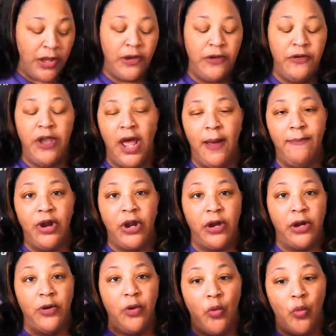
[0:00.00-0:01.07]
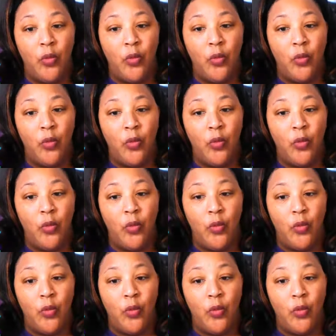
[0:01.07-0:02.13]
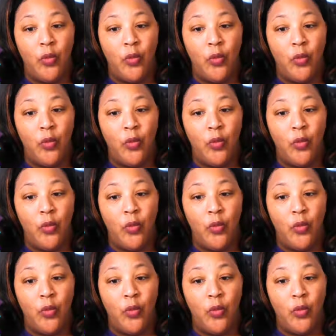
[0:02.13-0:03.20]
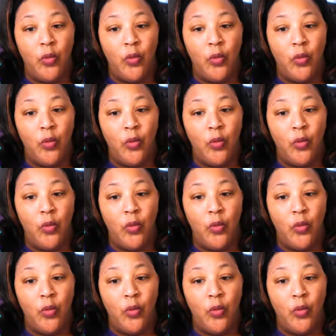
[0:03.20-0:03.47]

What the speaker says: Number one, step one would be,